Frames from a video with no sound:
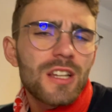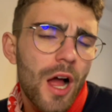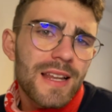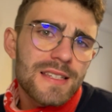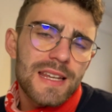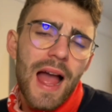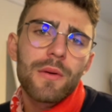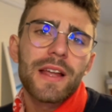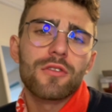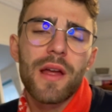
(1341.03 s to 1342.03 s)
didn't see how
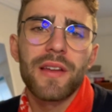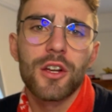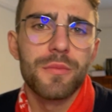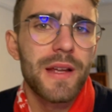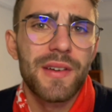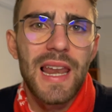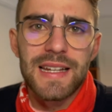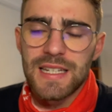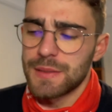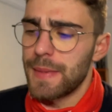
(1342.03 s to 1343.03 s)
an engraving could be of a
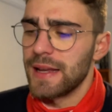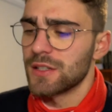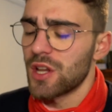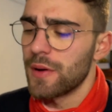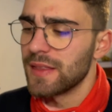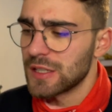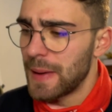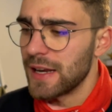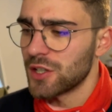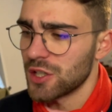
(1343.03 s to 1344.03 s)
latest make, so in the
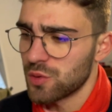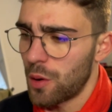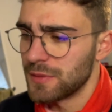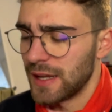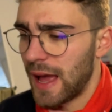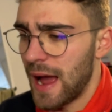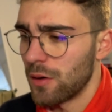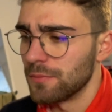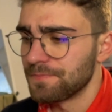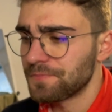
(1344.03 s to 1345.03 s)
Spanish I swapped it out